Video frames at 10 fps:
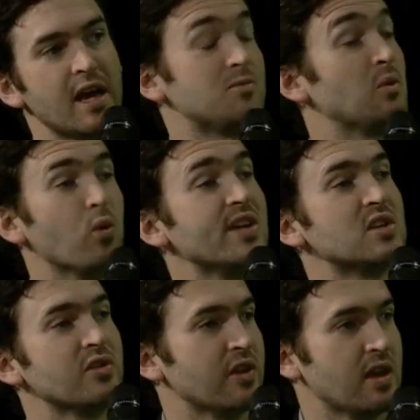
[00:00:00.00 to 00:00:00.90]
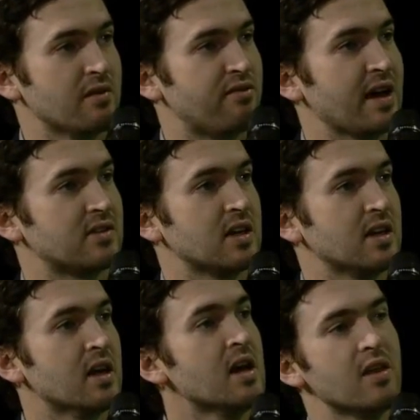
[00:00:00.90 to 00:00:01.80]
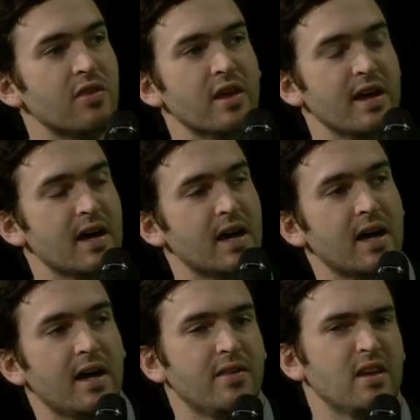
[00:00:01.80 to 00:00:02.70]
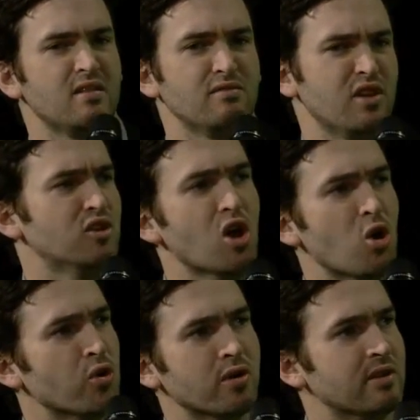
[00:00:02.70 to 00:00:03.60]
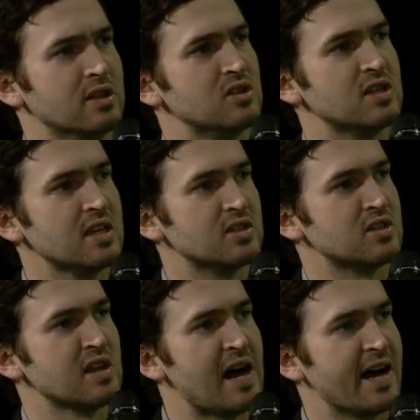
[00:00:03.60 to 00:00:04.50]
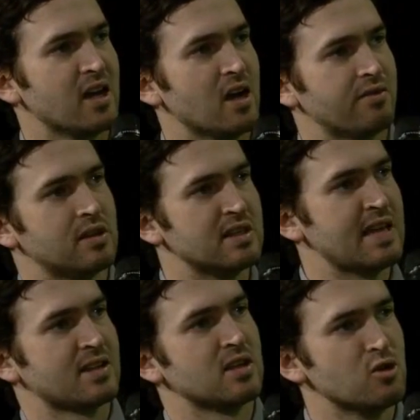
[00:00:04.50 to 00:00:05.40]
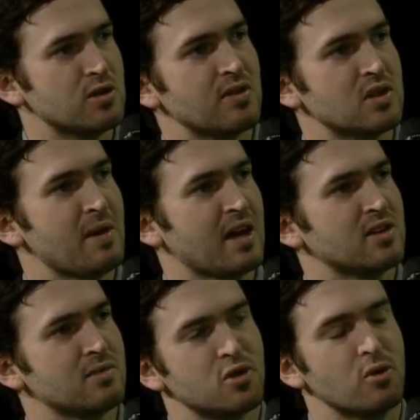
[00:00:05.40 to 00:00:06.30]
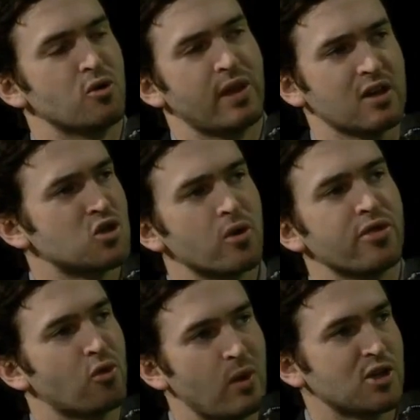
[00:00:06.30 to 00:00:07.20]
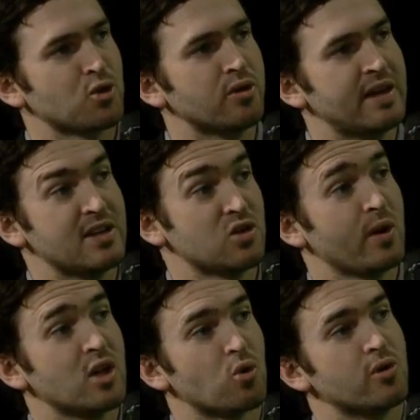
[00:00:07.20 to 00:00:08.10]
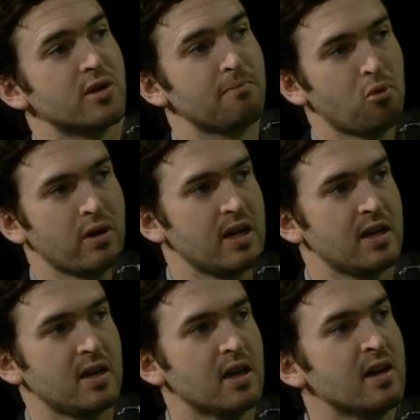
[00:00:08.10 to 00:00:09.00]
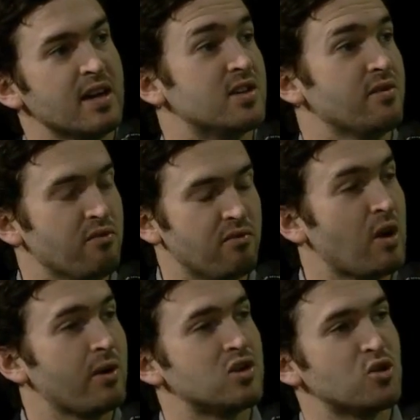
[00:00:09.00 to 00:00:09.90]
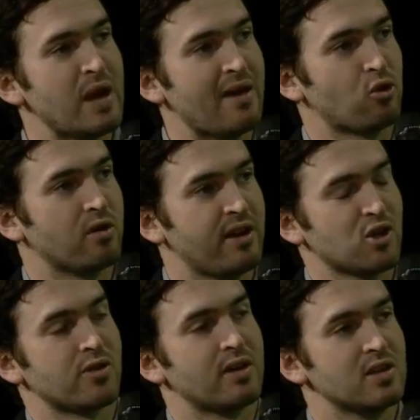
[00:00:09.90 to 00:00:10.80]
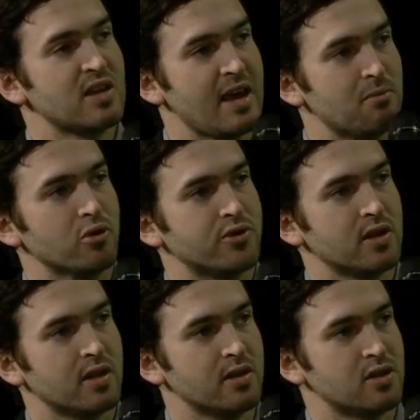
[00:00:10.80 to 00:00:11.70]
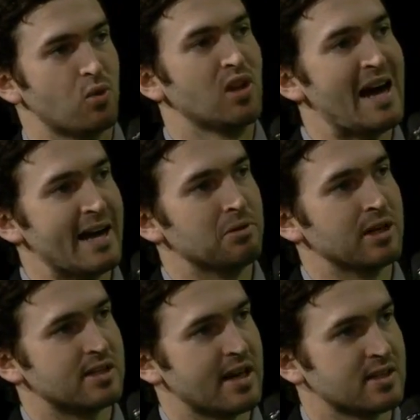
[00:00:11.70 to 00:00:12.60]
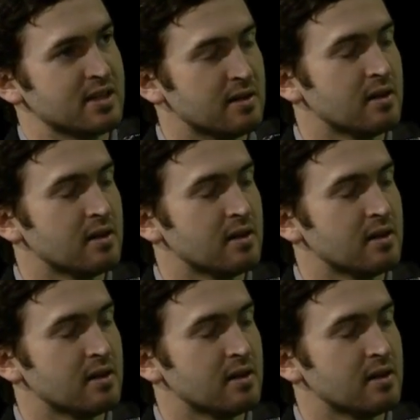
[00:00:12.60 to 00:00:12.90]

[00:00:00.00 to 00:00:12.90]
has been recently infected, the, uh, the, the load of the disease isn't high enough to detect it using this mechanism? So is there like a certain threshold it has to reach or is it pretty, is it very soon after infection that it's able to, to reliably detect it?